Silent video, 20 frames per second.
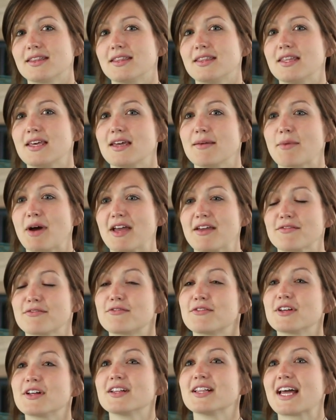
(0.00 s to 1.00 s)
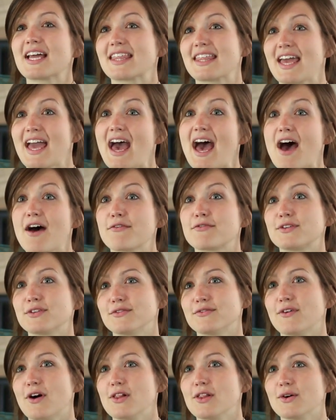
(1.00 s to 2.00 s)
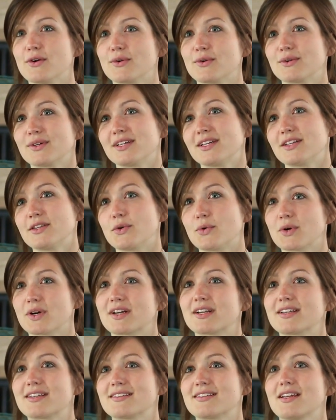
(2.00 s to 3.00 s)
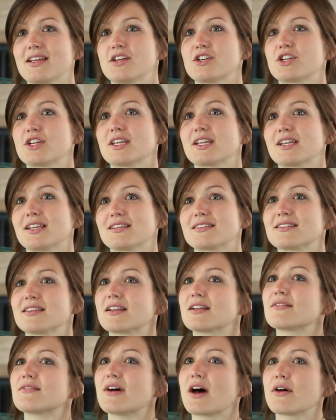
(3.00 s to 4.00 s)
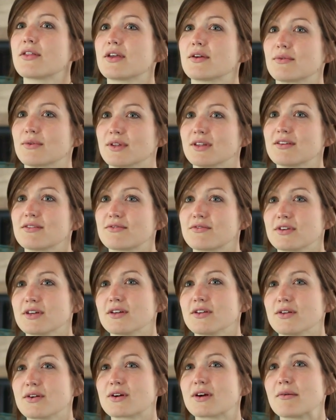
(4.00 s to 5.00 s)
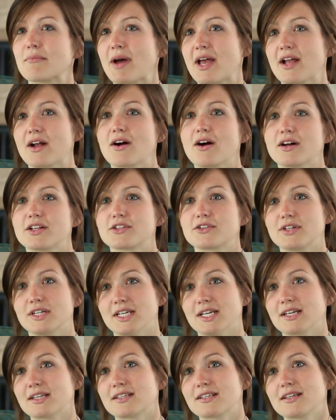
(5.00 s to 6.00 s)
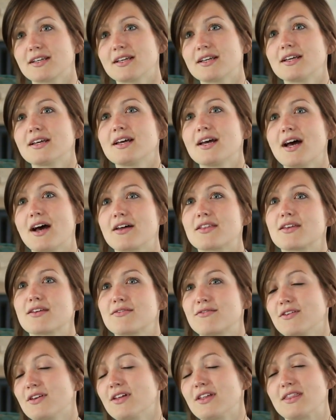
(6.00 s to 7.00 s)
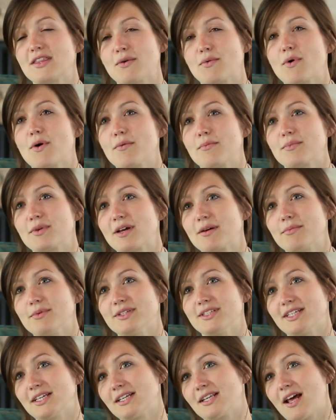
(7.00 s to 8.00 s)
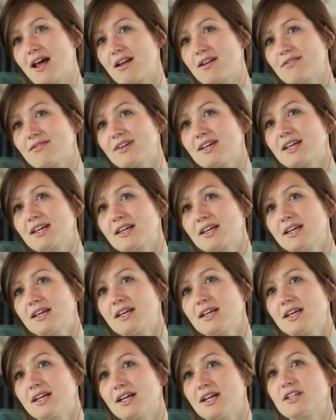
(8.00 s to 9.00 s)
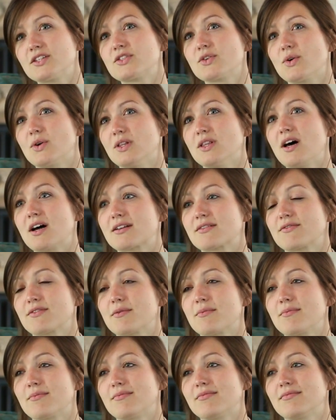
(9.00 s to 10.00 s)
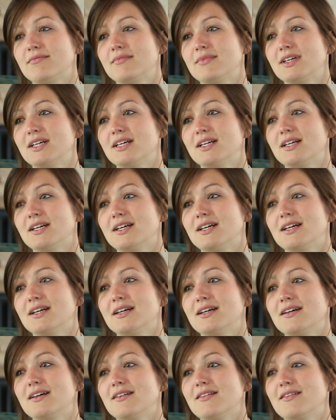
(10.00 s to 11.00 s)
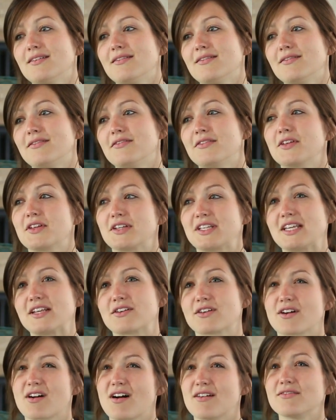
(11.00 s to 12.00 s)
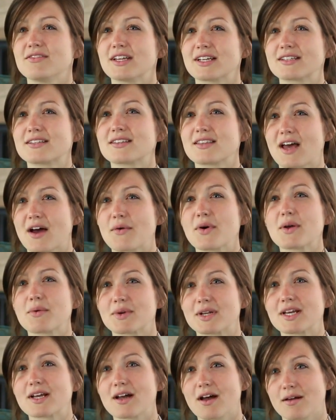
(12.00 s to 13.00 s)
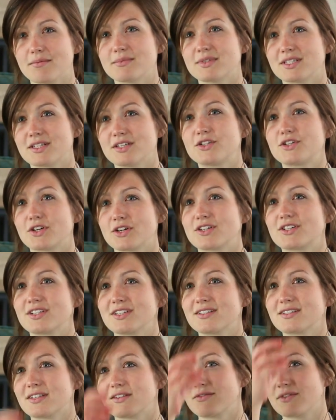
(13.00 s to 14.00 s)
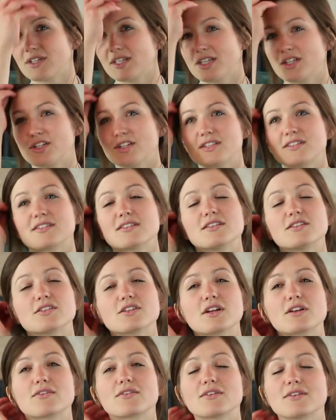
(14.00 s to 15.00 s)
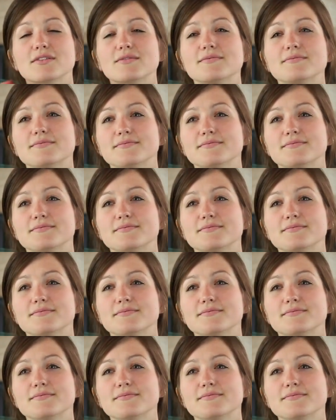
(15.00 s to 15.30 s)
they might feel like they have to follow the organization instead of how they really feel, or it might contradict how they feel and they won't be able to get out of it. And so a lot of them feel an inner conflict in that way when it comes to churches and religions in general.